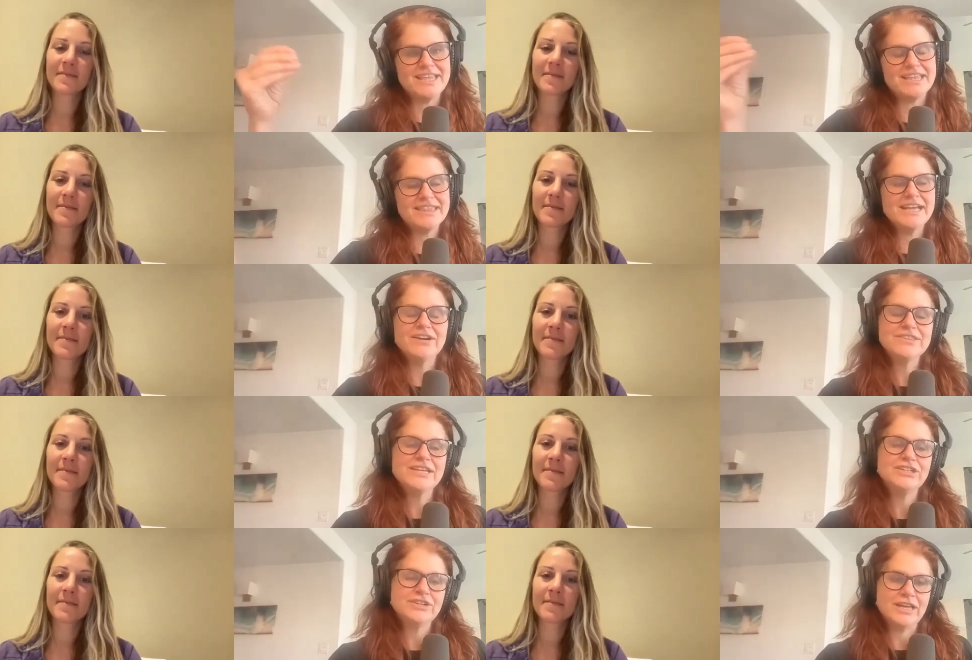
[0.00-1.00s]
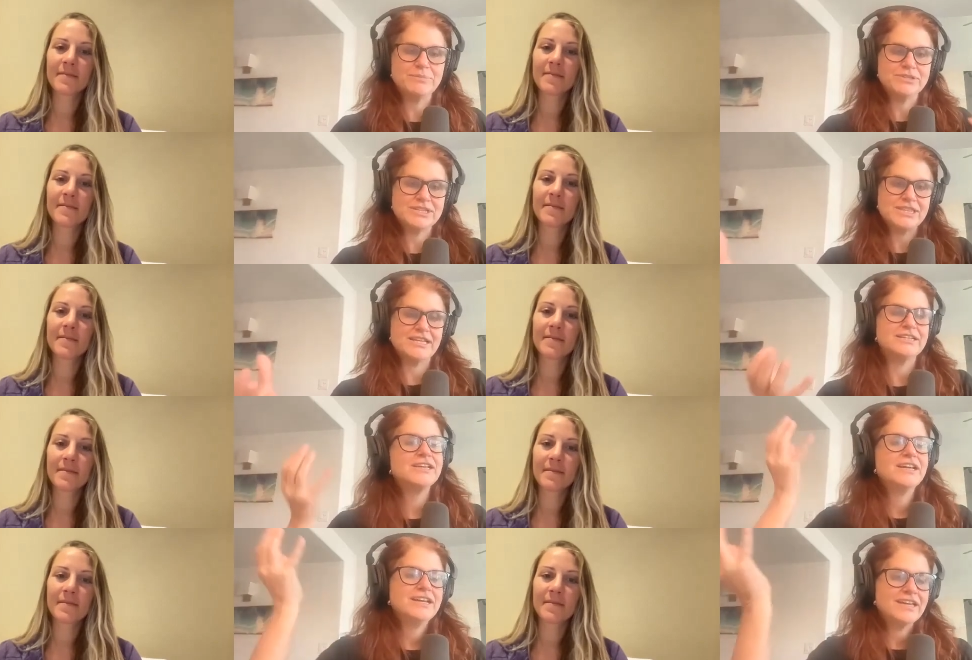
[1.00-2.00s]
Speaker 1: that there and then you're able to then
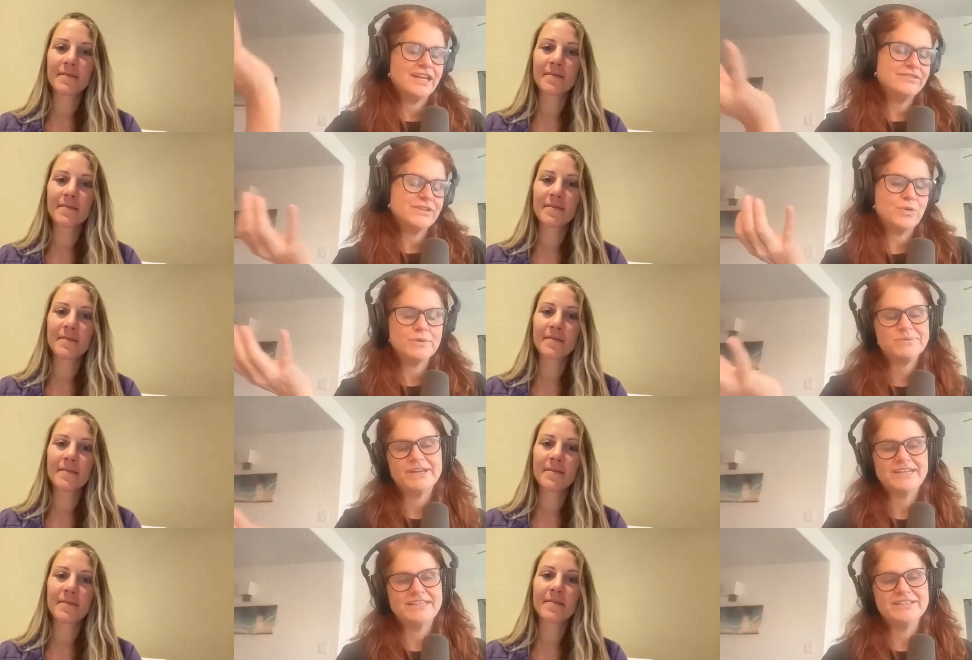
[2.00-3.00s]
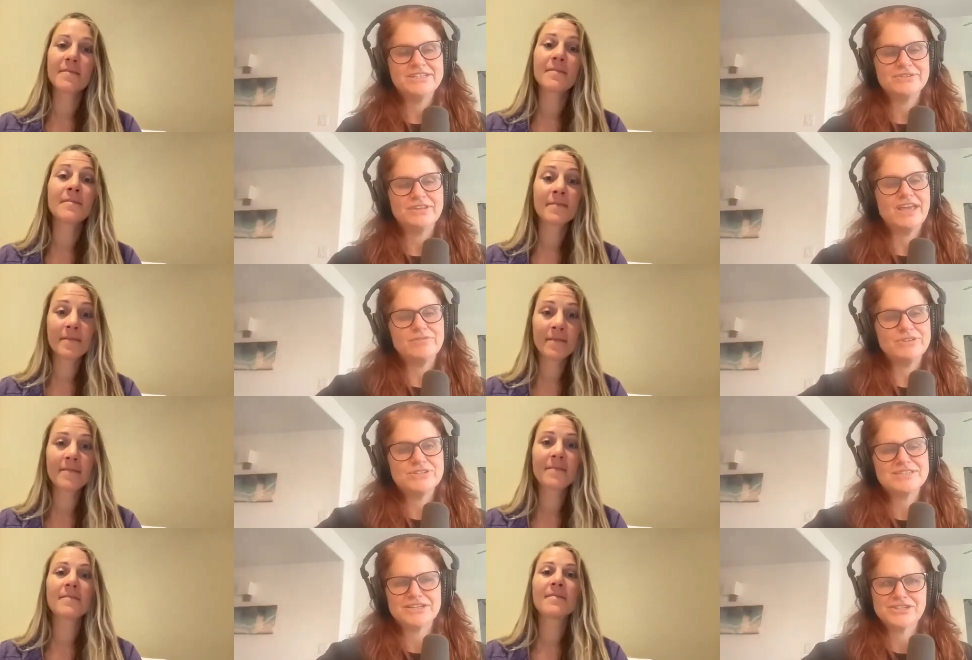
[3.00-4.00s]
kind of incorporate it into your life,
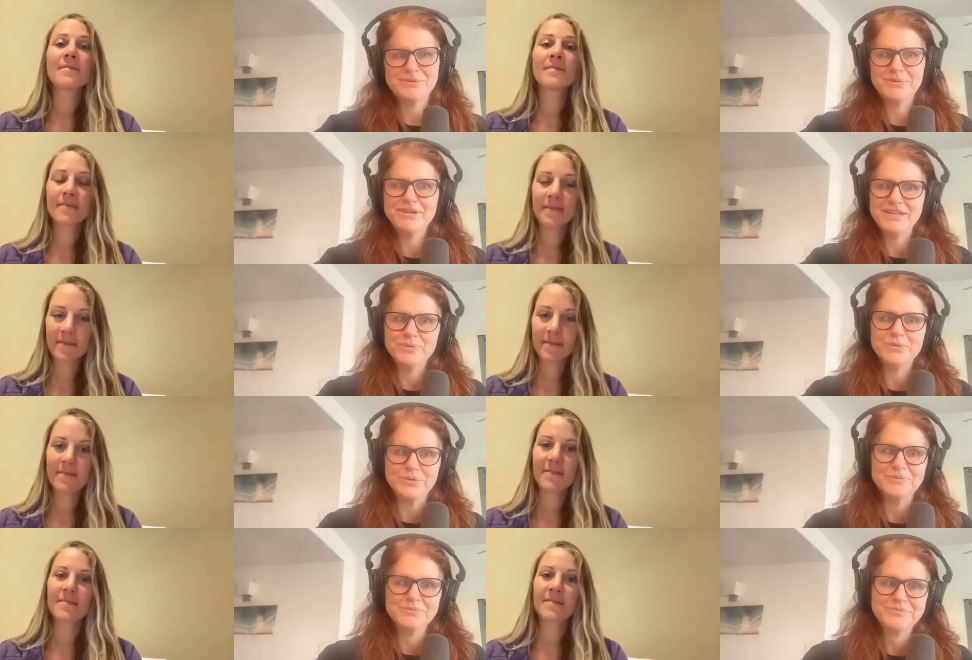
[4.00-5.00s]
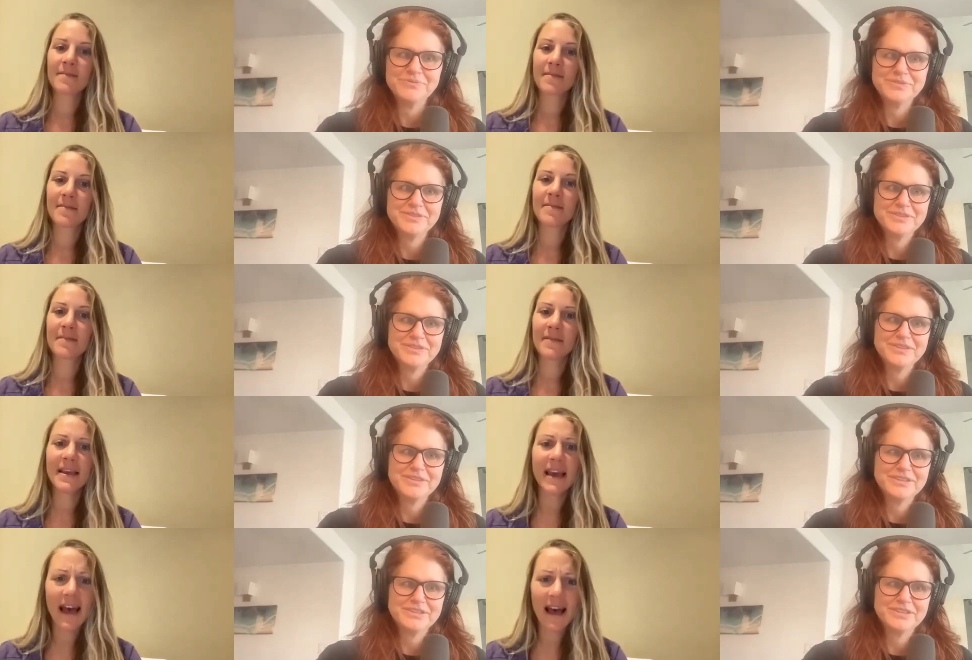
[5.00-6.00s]
which is actually pretty cool.
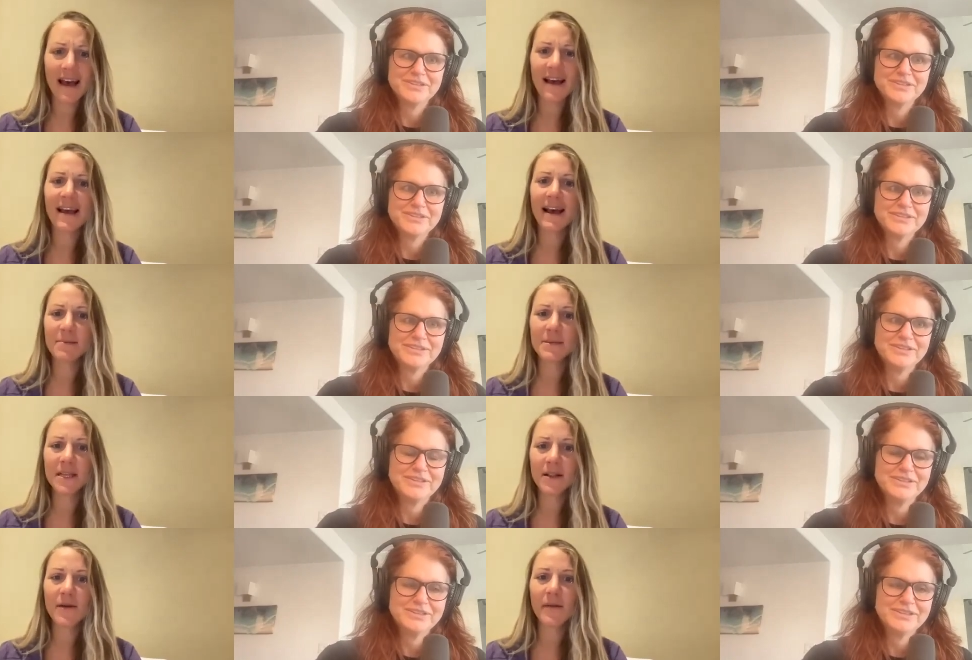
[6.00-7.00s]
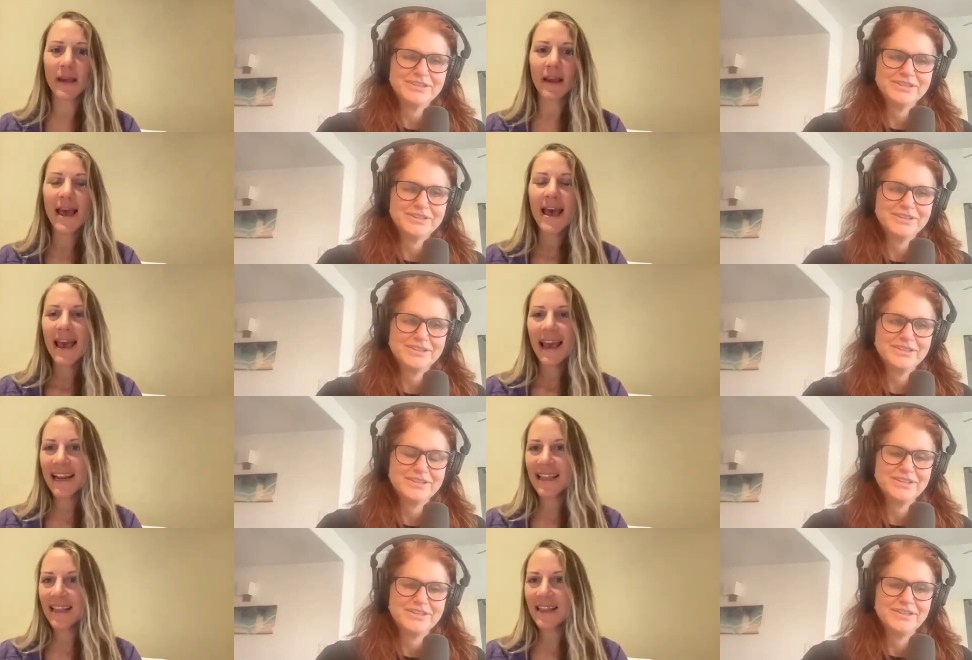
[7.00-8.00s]
Speaker 2: Yeah, absolutely.
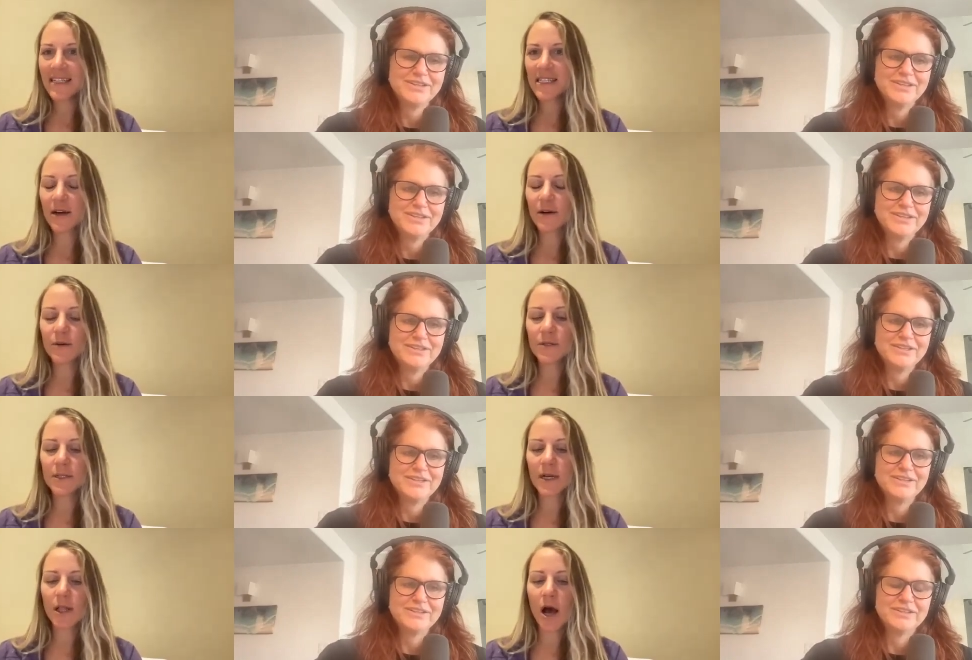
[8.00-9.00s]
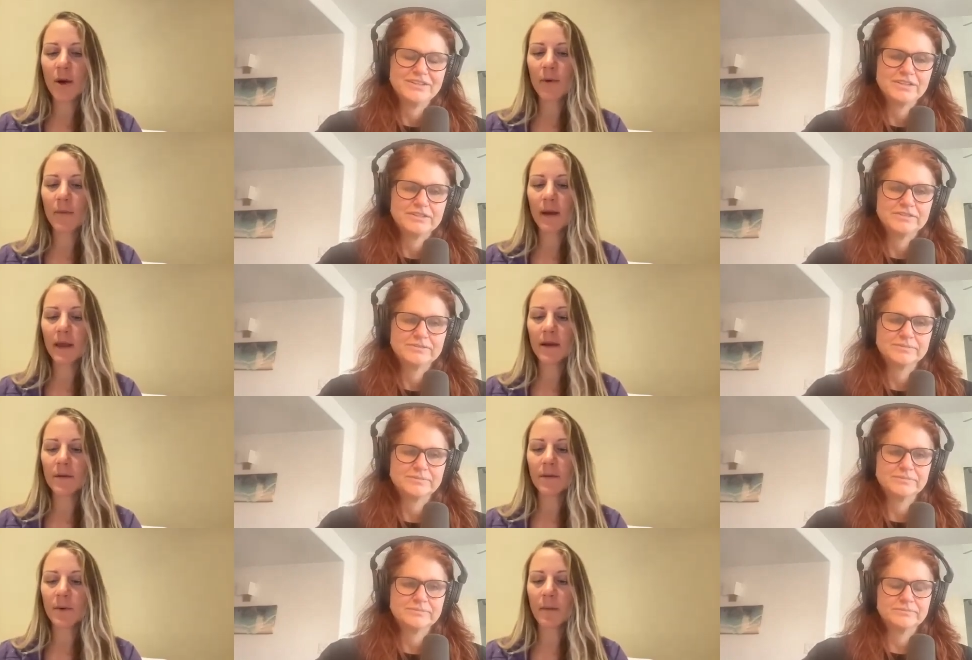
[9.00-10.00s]
And I think this goes along with what
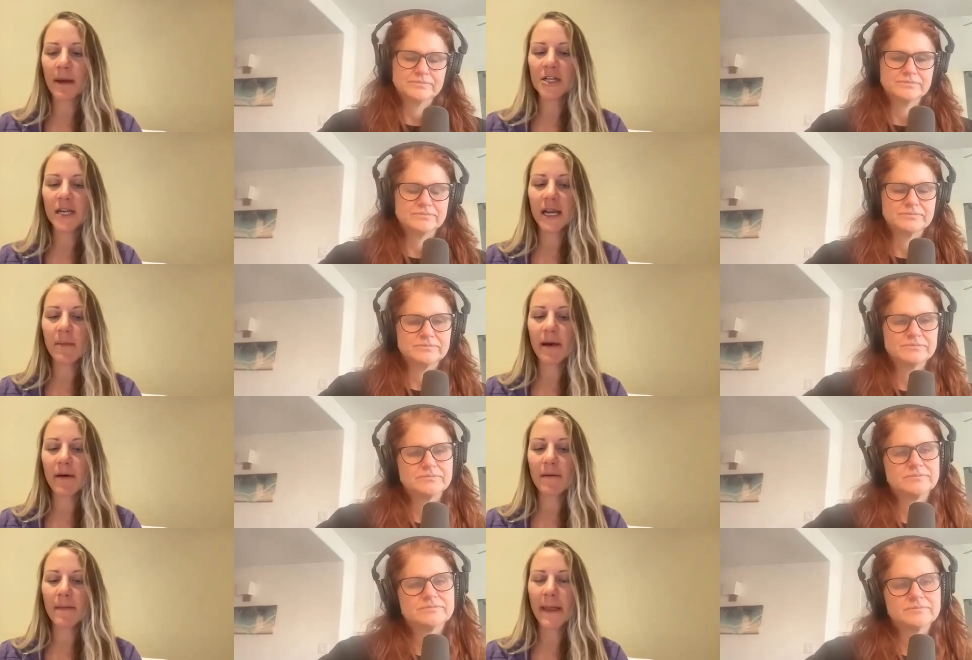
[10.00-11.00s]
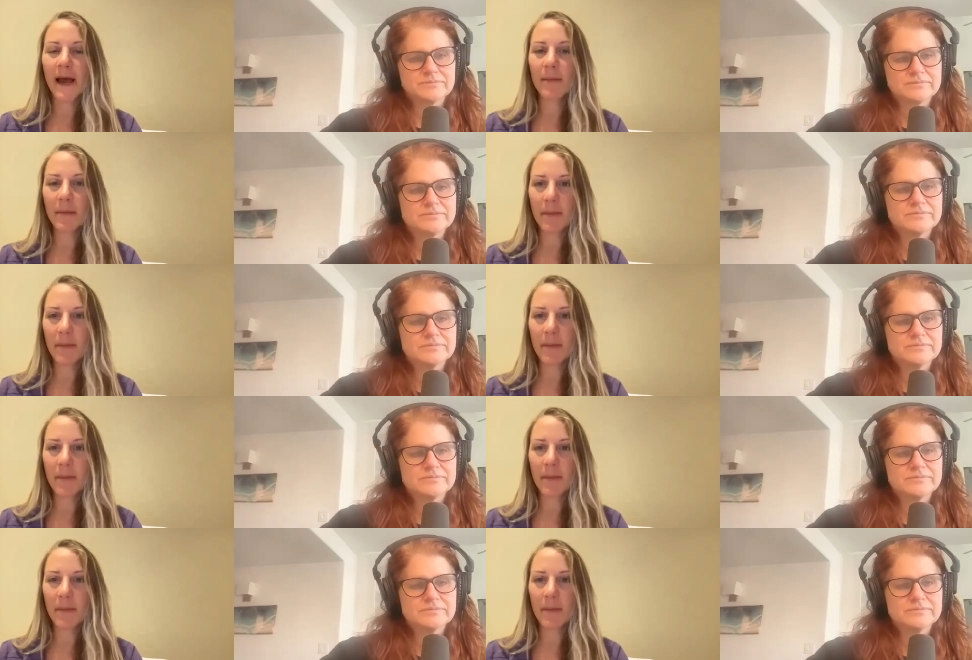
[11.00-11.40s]
you were mentioning about helping